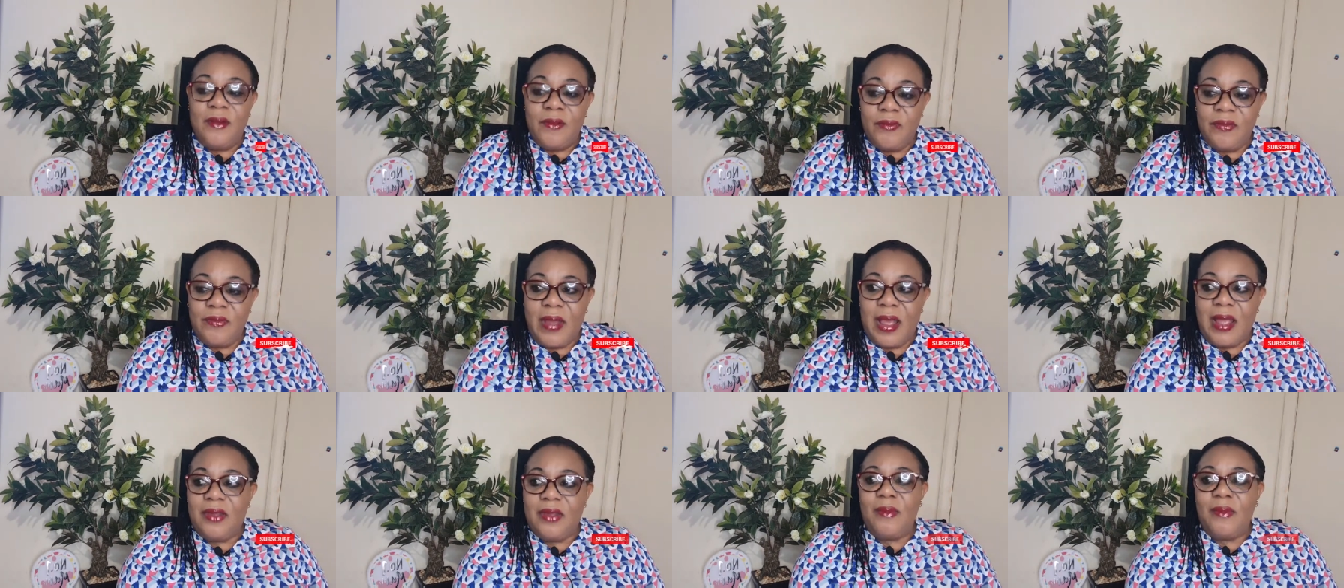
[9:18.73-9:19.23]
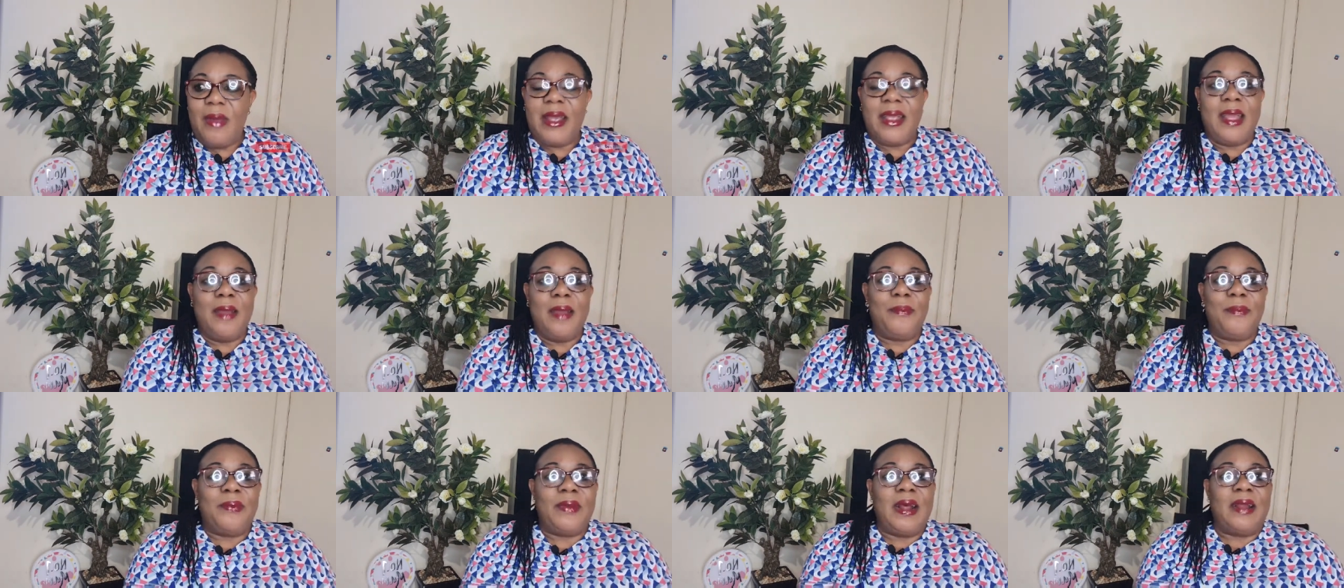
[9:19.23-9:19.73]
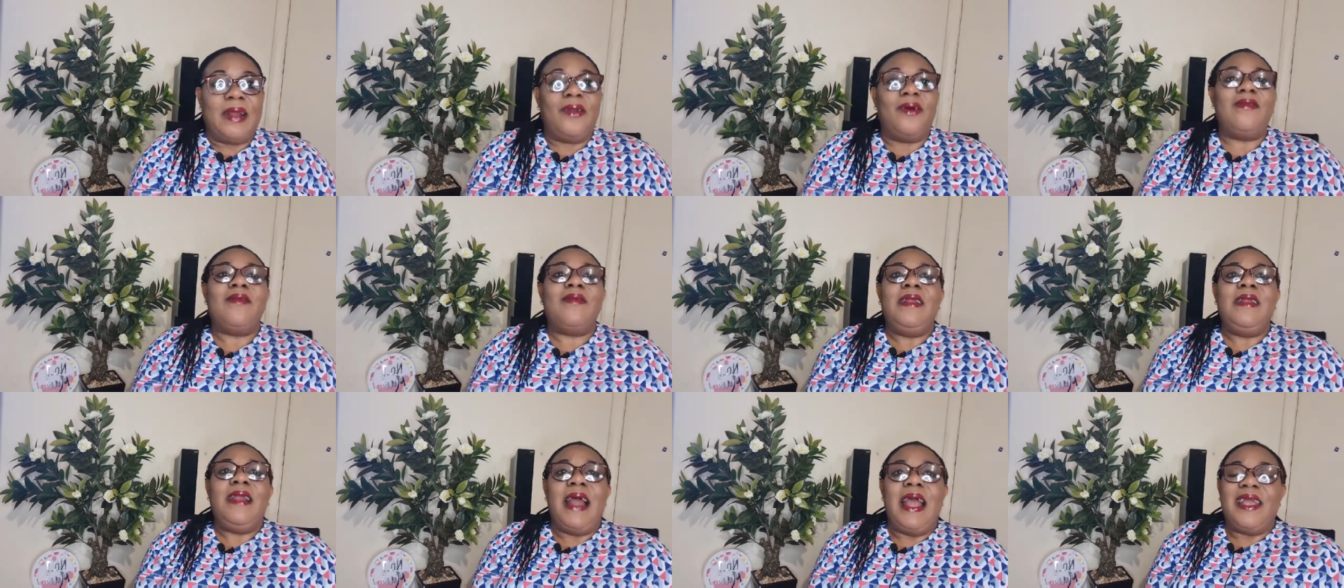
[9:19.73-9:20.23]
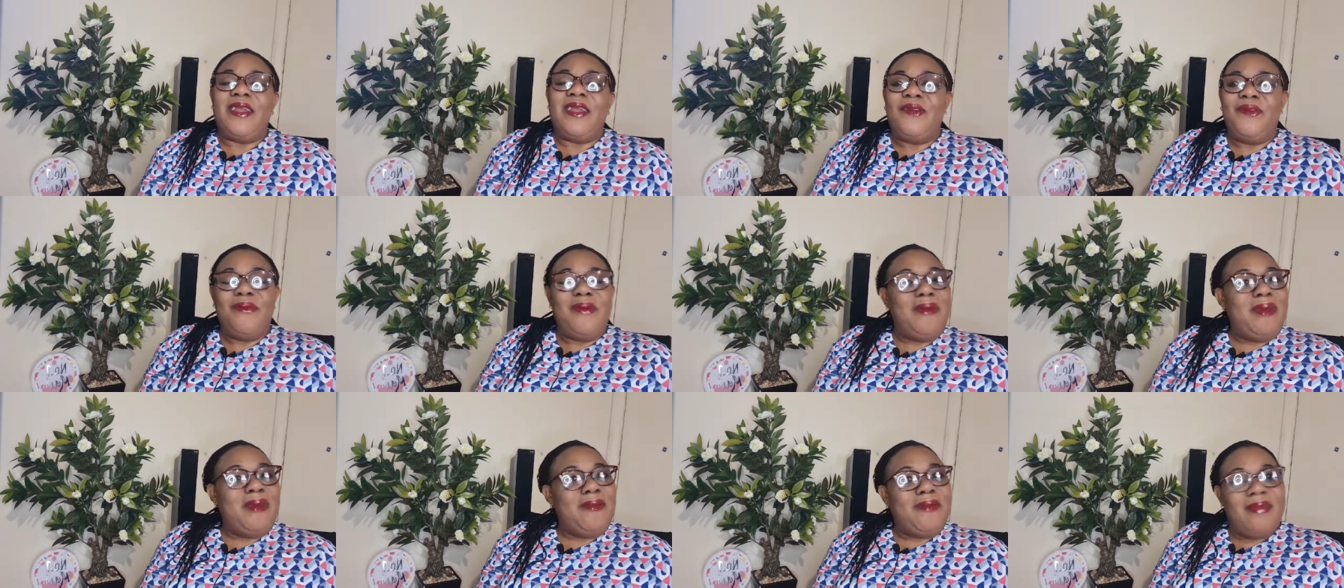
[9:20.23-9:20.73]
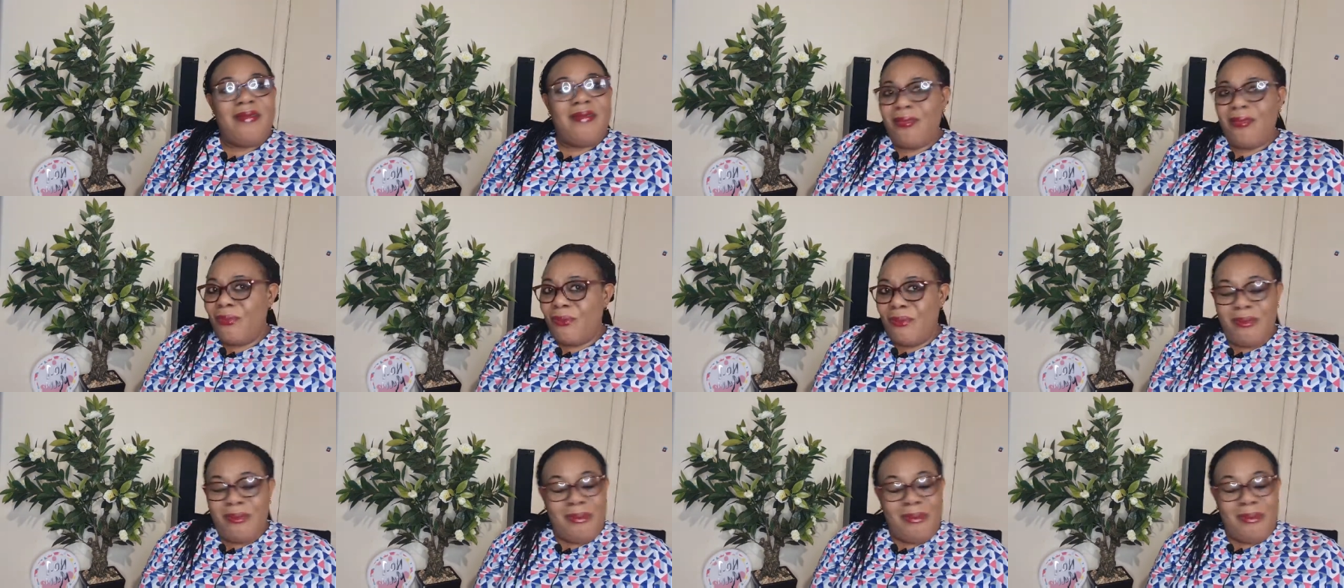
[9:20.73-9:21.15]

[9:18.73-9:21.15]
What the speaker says: Fine, you might get people that doesn't like you.